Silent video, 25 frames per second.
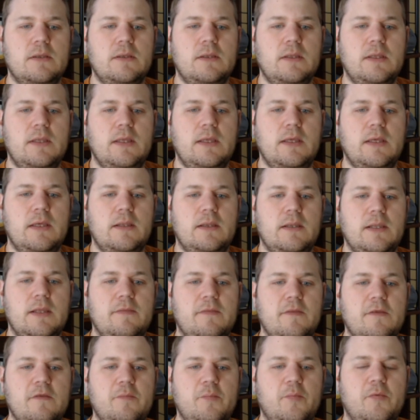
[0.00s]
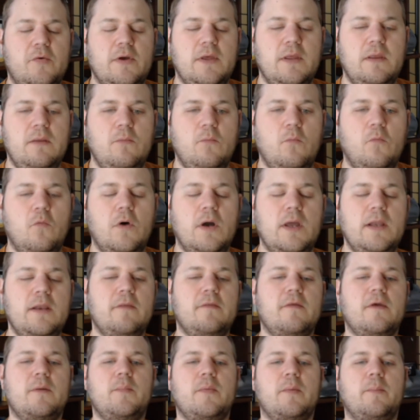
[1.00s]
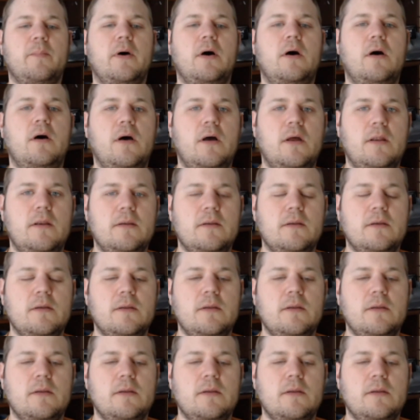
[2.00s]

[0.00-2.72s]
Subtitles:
And at this point, white is up a pawn.